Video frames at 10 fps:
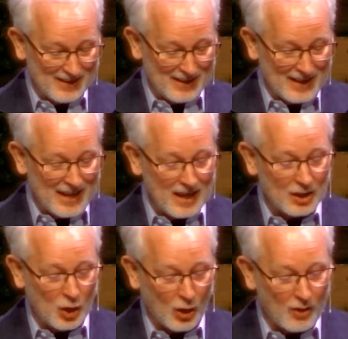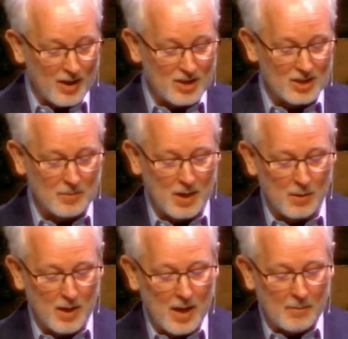He encourages
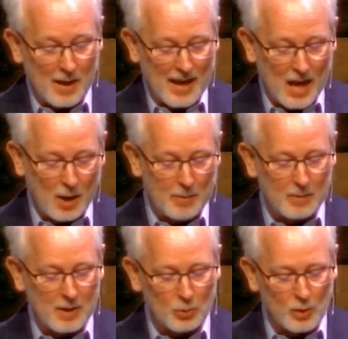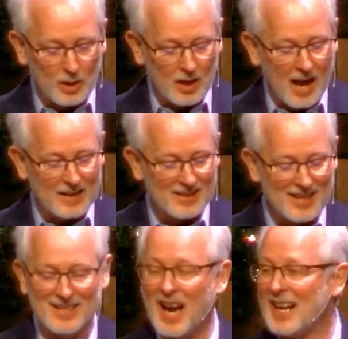me by helping me realize
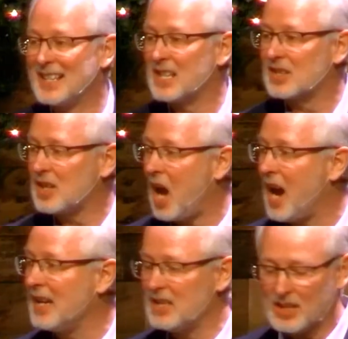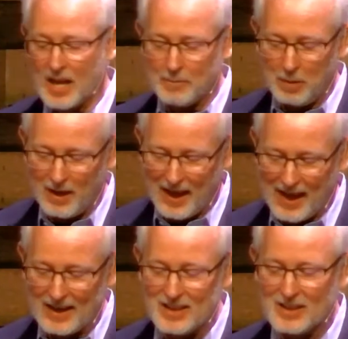He's got a design, He's got a
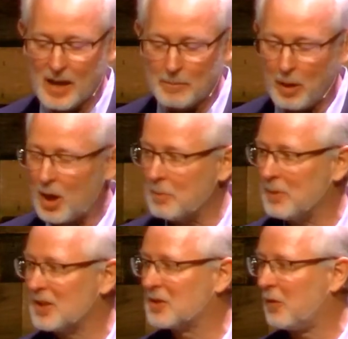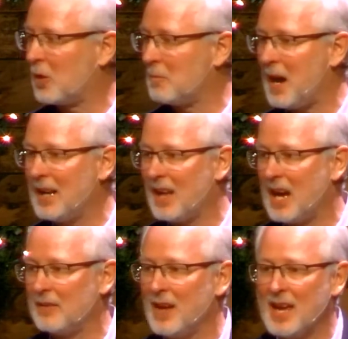plan, He's got a purpose for my
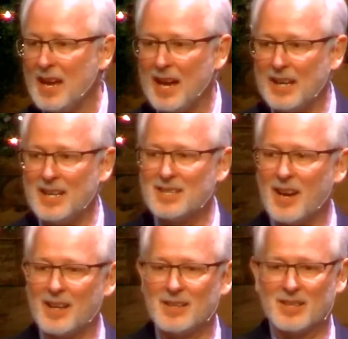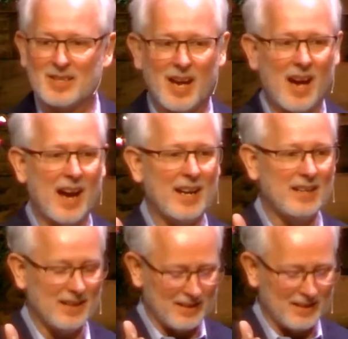life, and He's got a design